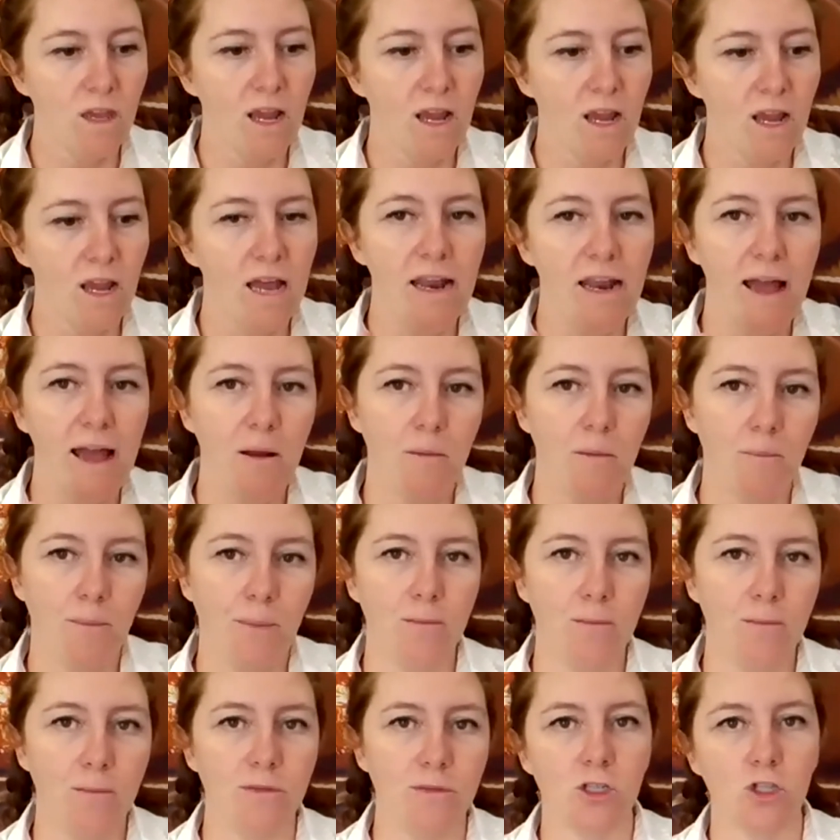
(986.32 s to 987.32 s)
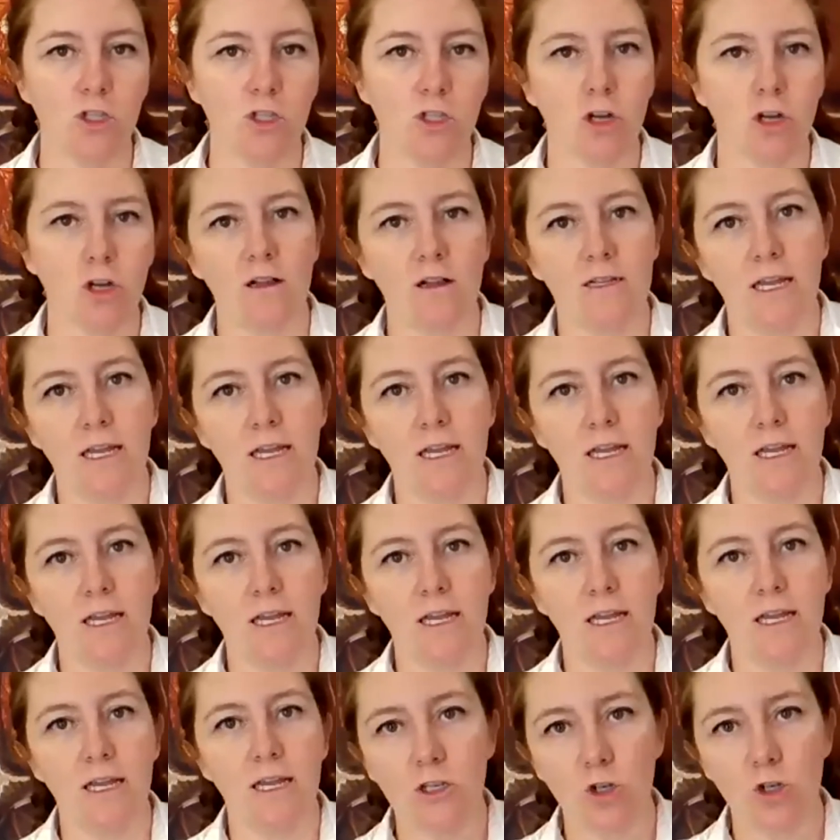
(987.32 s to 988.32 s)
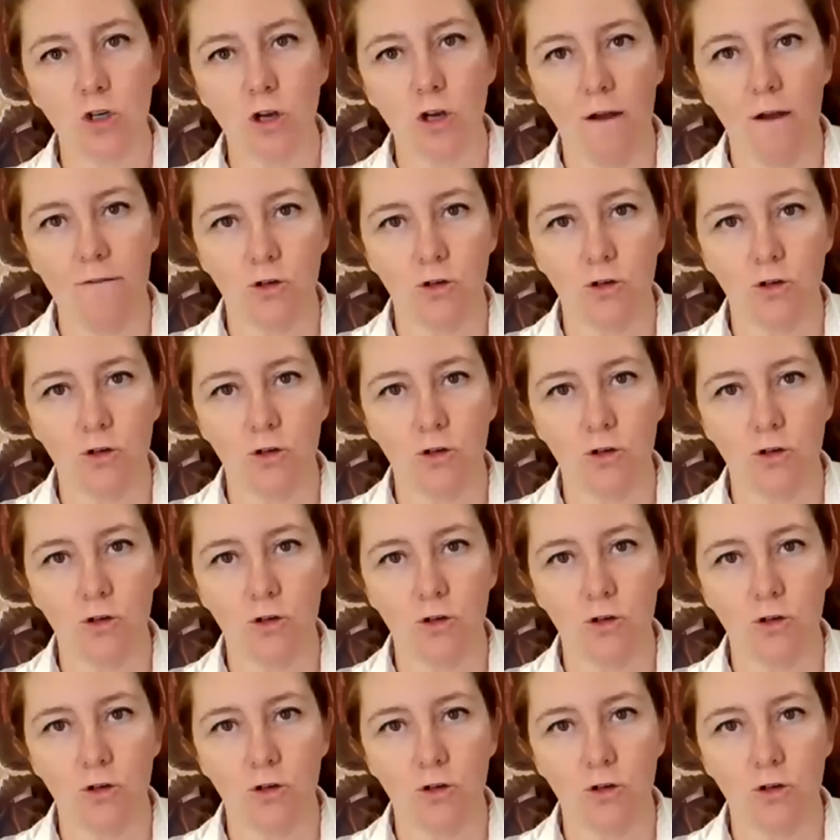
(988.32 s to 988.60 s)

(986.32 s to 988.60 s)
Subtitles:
and it pumps the chocolate into the trough,